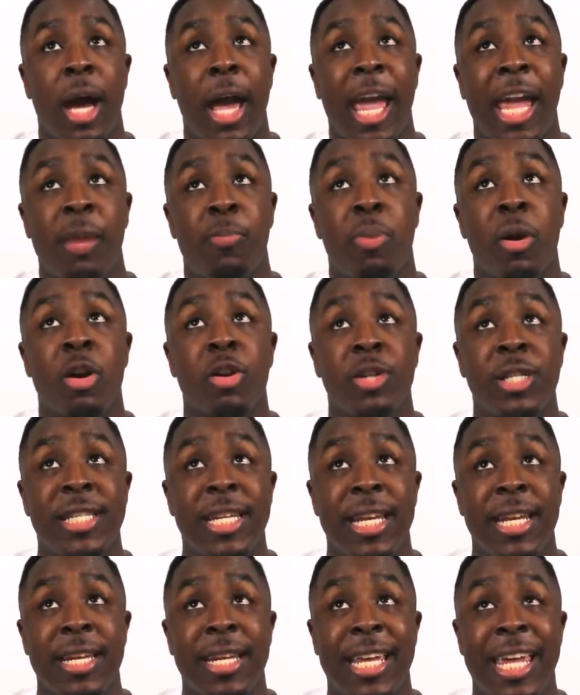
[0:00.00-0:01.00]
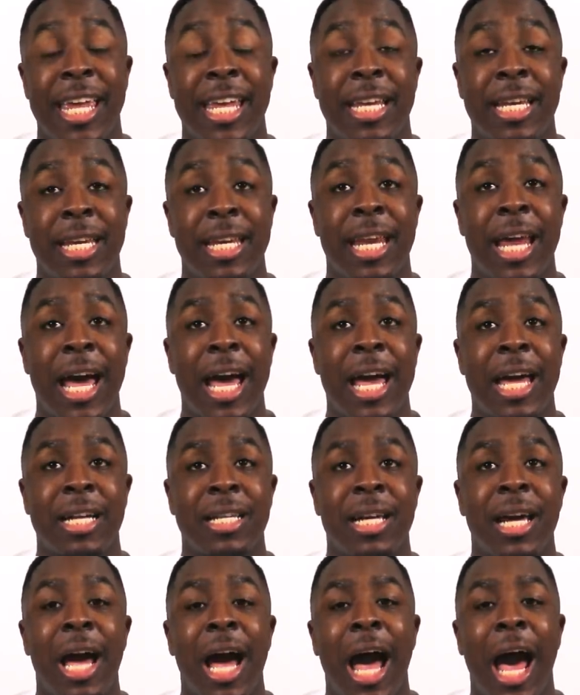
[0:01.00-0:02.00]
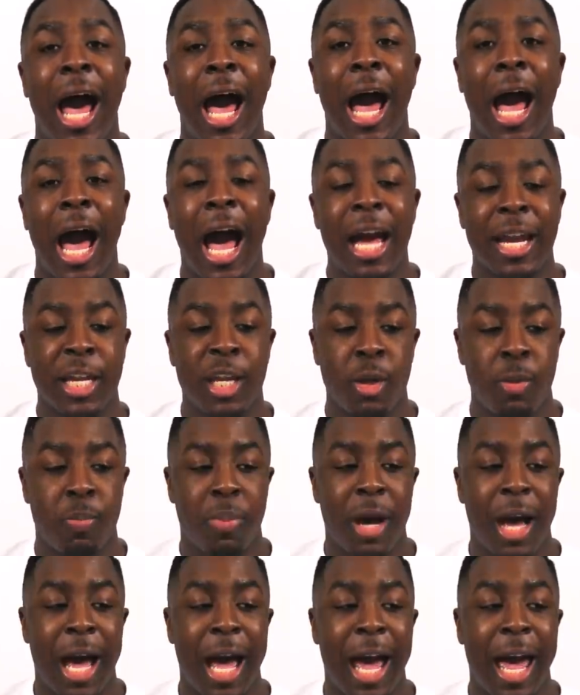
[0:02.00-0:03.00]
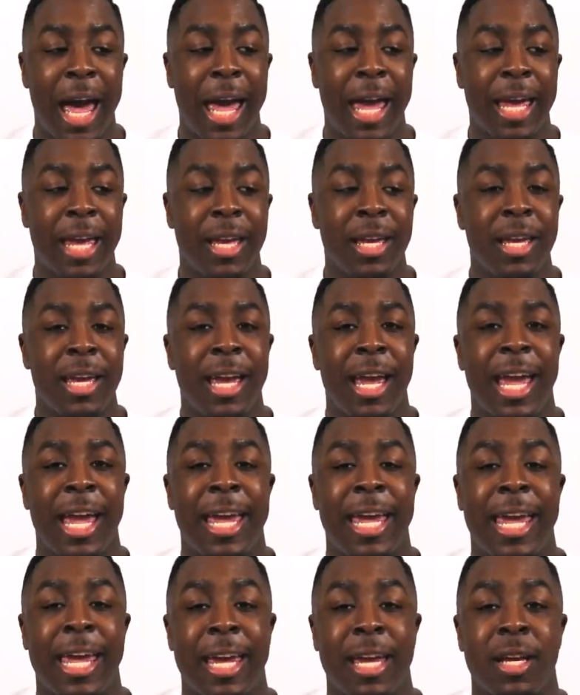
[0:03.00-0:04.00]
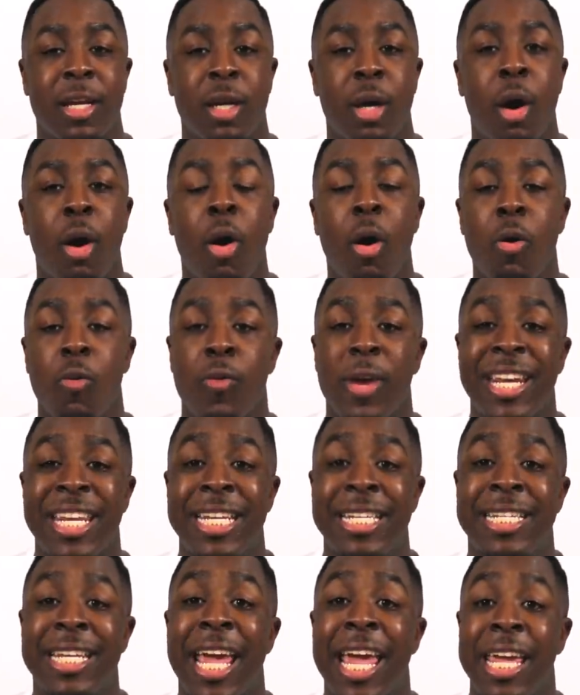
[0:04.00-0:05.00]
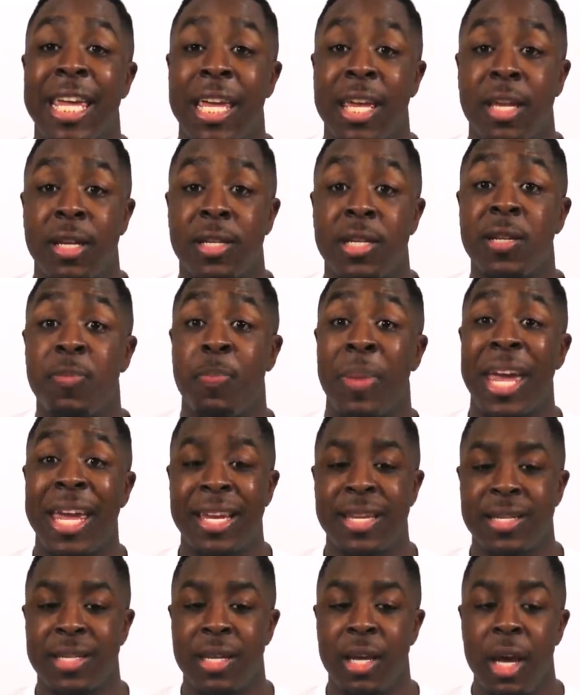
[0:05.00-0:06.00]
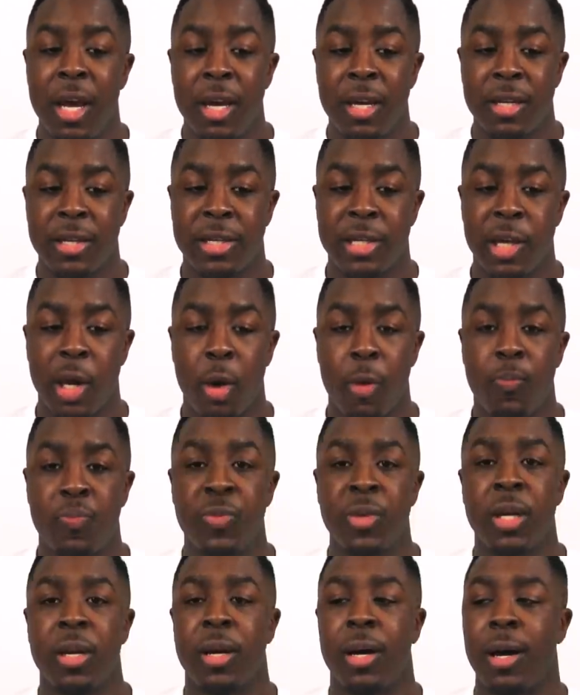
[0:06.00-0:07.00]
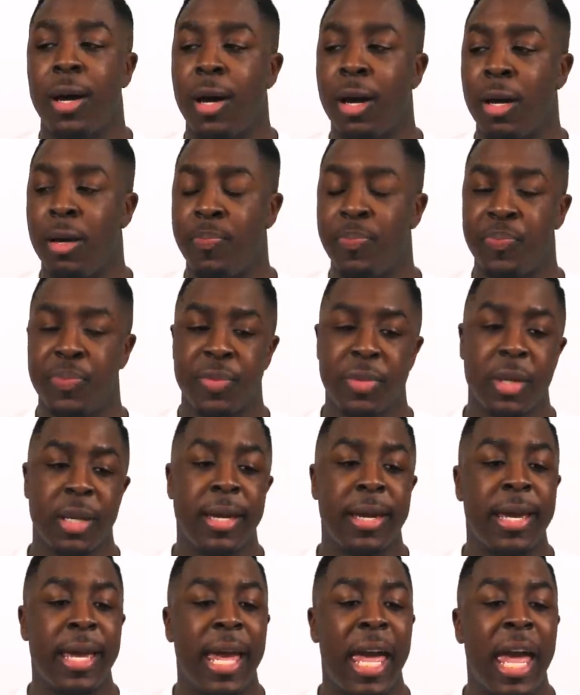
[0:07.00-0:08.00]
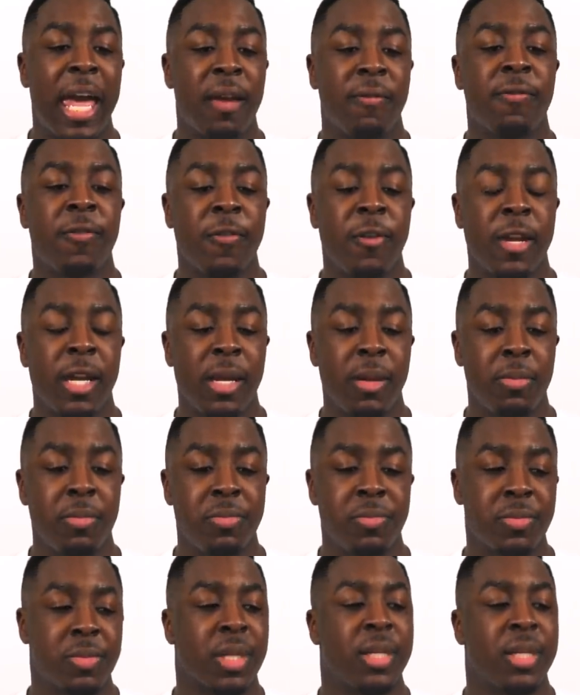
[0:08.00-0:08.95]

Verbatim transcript: a person cannot occupy an already taken space. So um, every